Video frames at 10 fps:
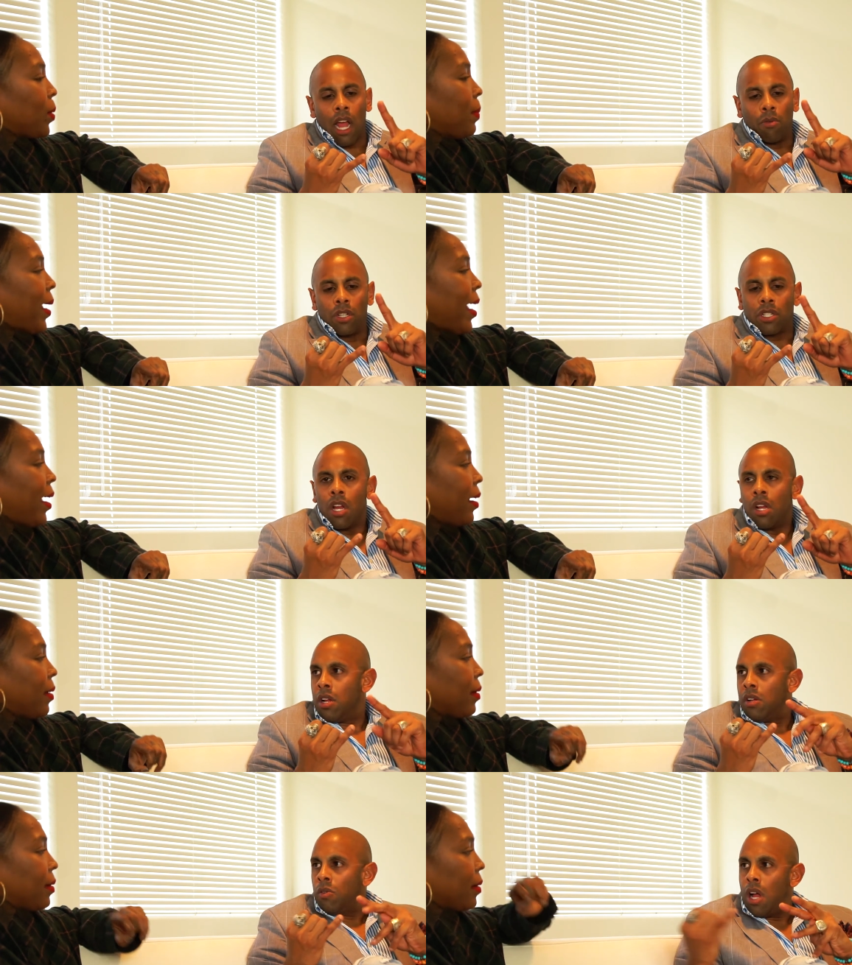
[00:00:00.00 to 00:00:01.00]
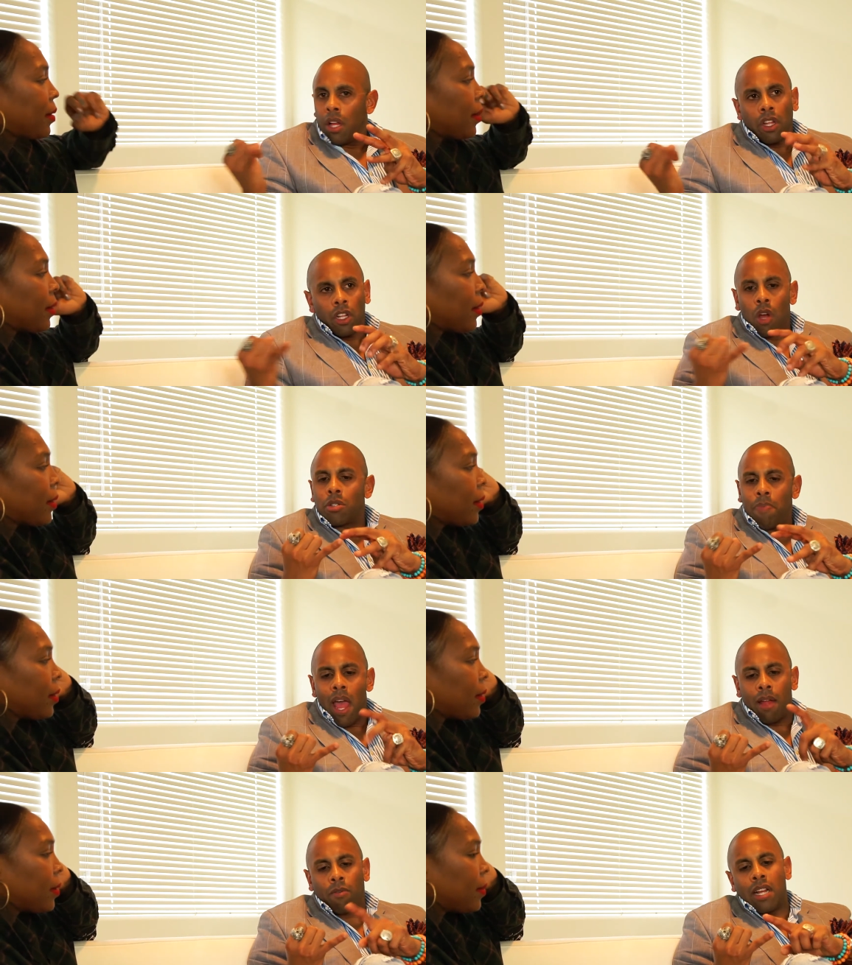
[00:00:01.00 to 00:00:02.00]
Speaker 1: I was, bad. well, the loan's
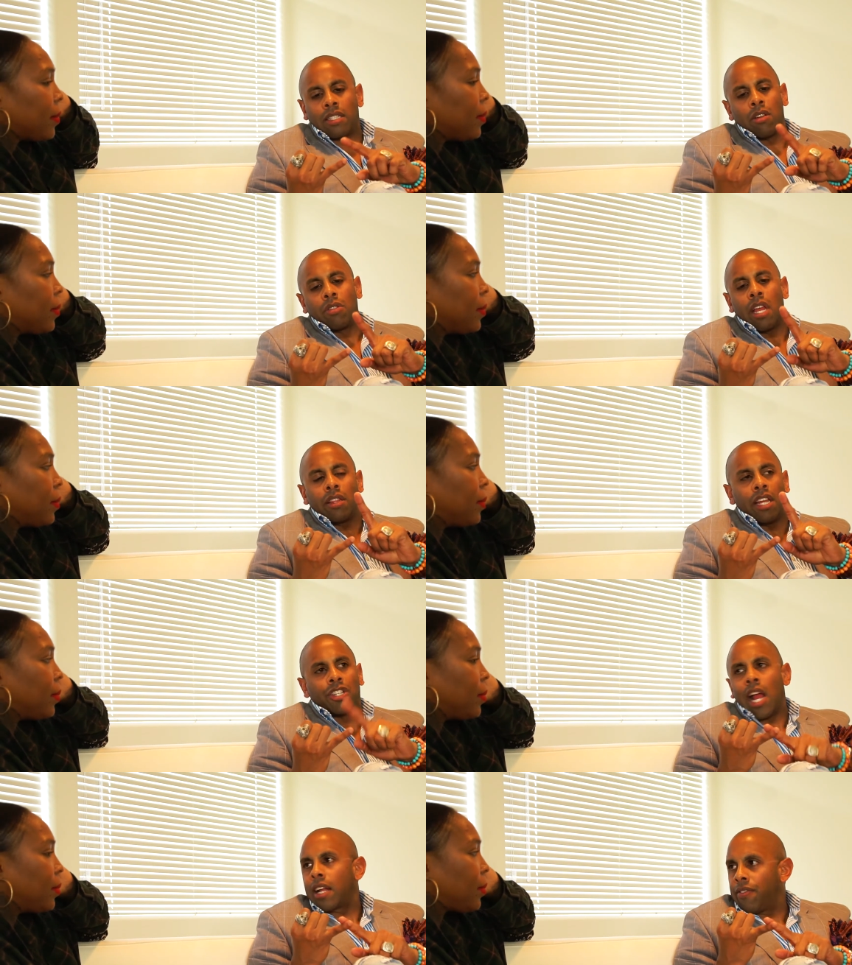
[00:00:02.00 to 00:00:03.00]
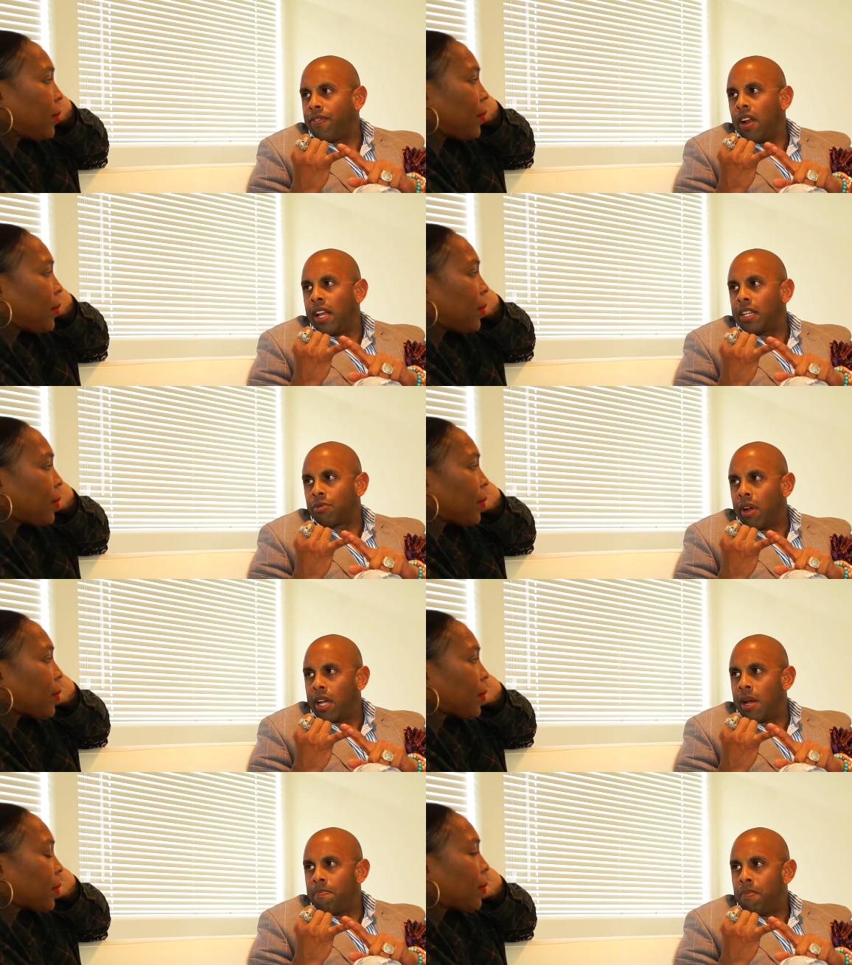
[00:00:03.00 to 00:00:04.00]
bad, right? So they, they jack the finance rate
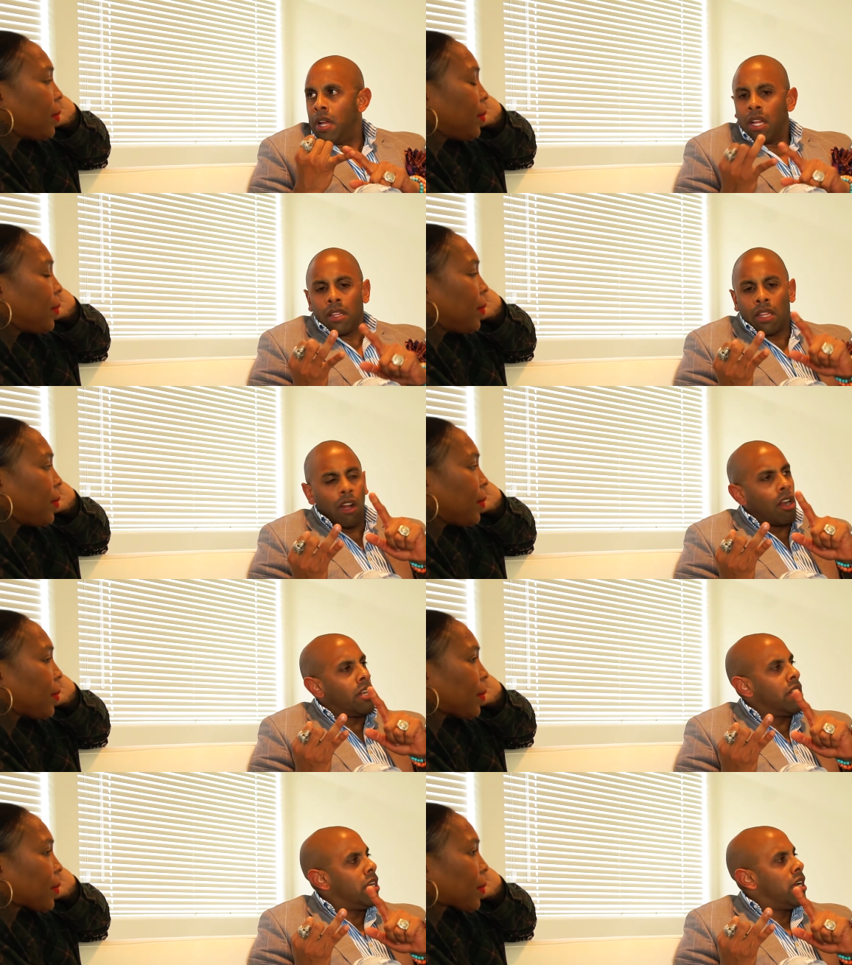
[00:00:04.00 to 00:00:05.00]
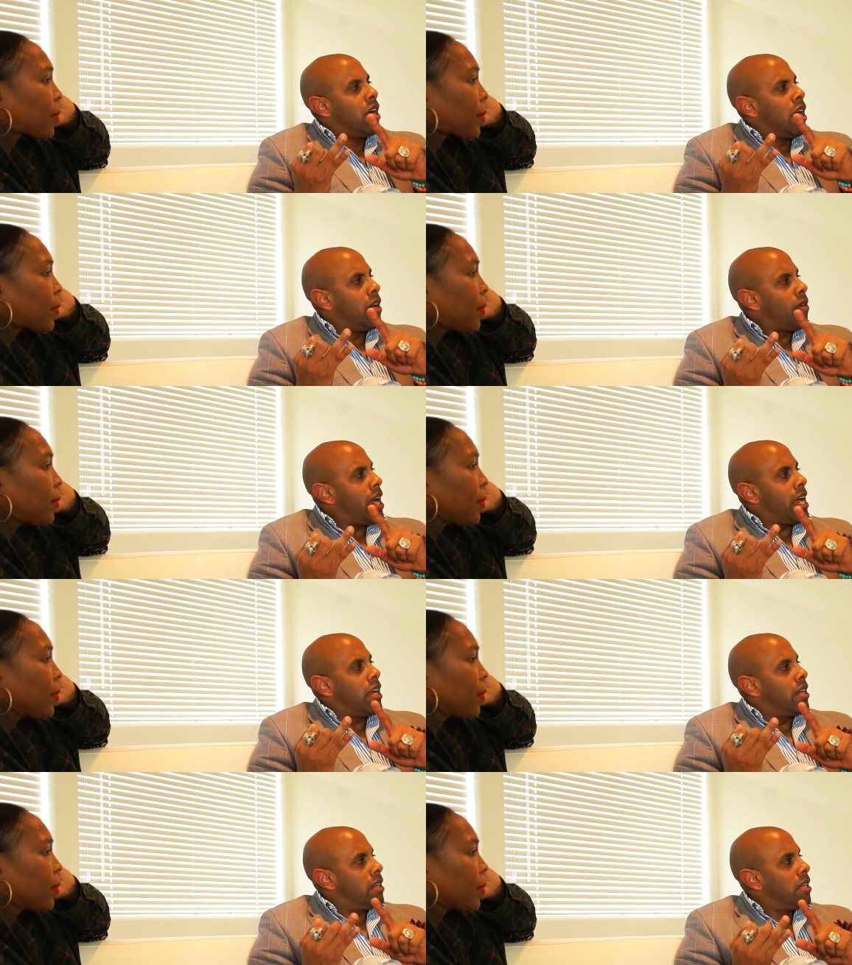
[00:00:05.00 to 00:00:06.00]
up. Just They're, for people that don't know, right? Somebody
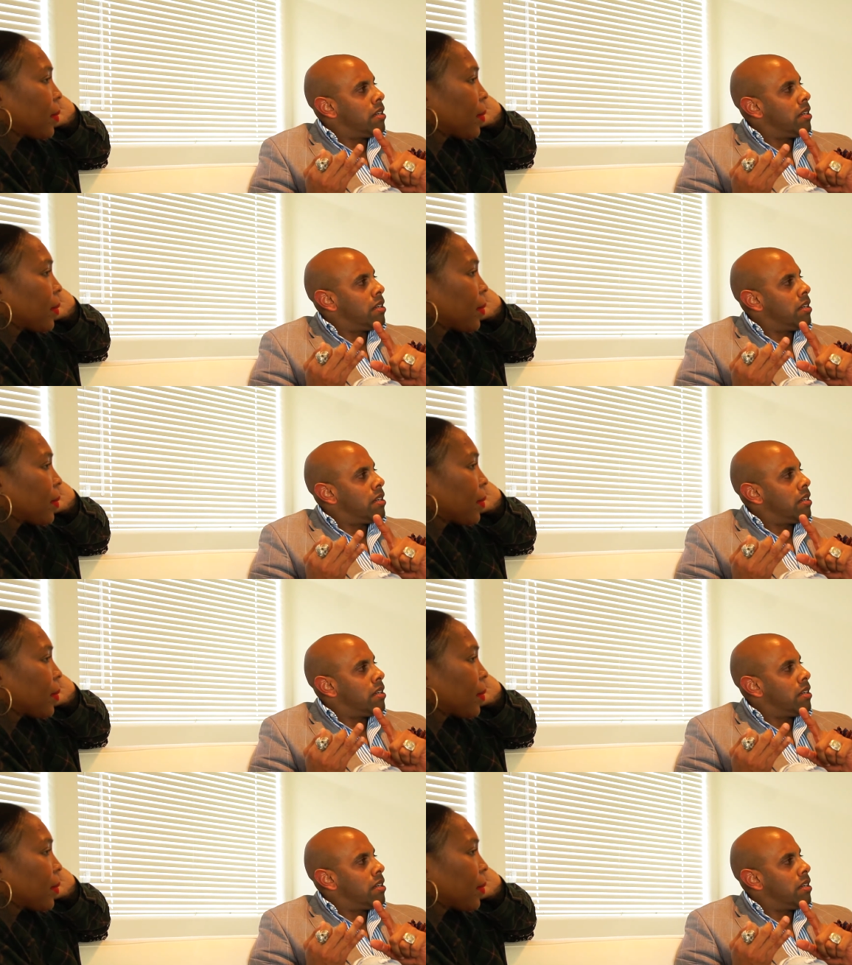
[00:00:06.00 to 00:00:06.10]
will be like,